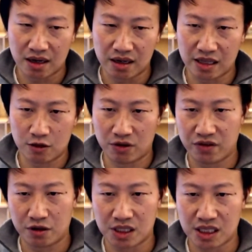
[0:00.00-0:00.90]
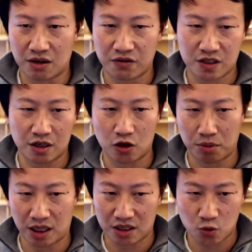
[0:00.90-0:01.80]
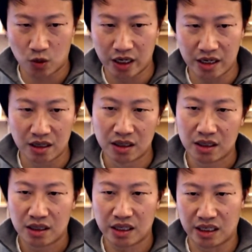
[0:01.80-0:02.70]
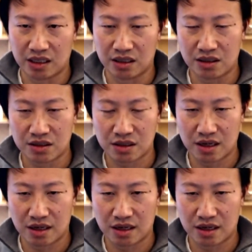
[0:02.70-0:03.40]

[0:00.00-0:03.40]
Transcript: in the review itself. So +1 is